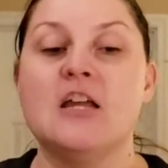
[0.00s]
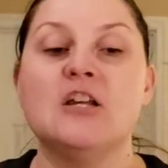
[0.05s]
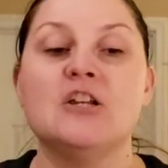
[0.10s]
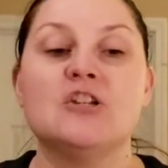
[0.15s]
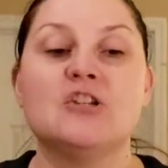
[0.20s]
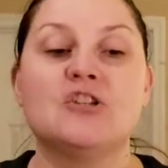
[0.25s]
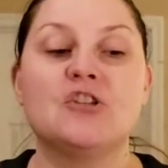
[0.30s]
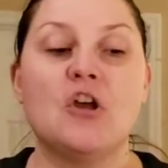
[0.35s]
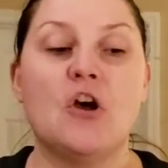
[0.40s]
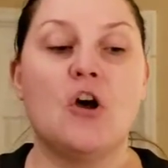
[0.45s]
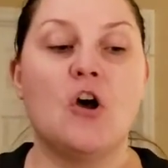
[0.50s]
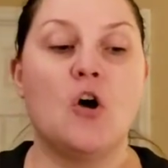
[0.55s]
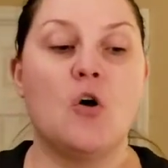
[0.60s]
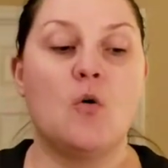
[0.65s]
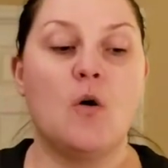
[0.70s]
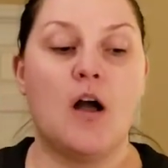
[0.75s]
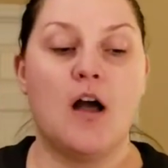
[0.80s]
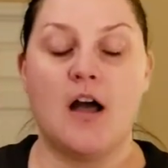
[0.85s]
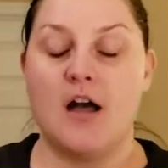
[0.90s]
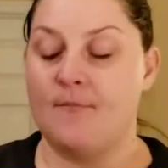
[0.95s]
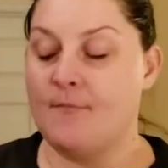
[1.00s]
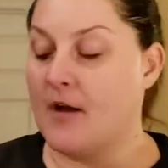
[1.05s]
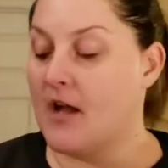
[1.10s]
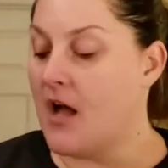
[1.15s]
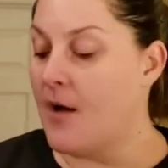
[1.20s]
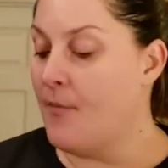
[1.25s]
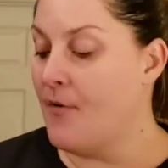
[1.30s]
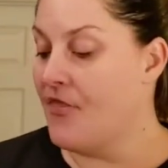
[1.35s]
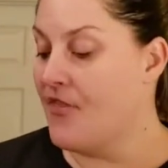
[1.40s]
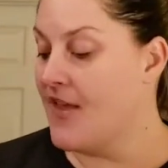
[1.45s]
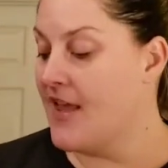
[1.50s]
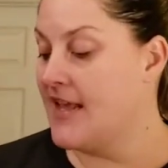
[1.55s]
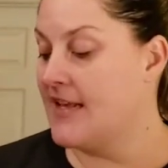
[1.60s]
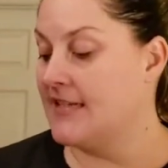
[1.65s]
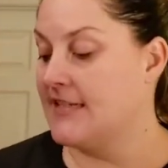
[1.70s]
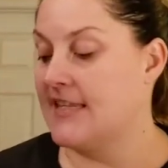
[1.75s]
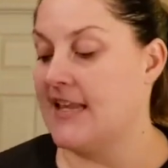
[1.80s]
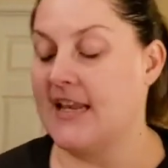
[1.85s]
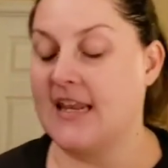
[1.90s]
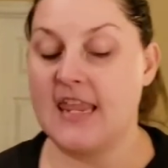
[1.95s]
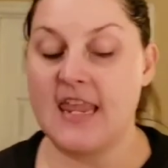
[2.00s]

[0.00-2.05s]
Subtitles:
So a couple things that